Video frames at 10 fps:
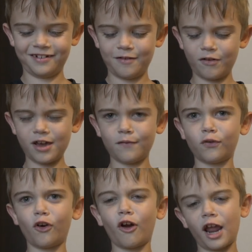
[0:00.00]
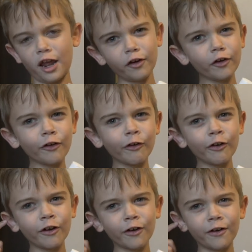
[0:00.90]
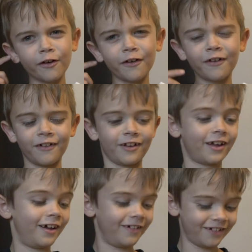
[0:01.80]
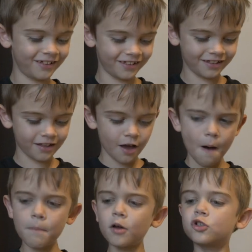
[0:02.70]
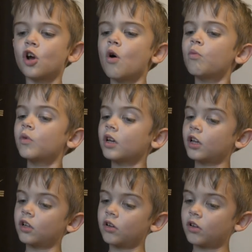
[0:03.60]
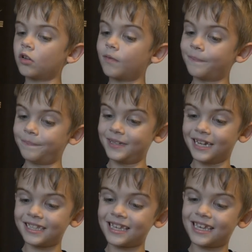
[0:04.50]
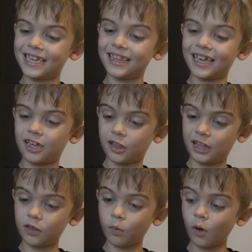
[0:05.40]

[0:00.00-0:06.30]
Wait, for her hair? For the water. Oh. Yeah. But don't doesn't he like clean the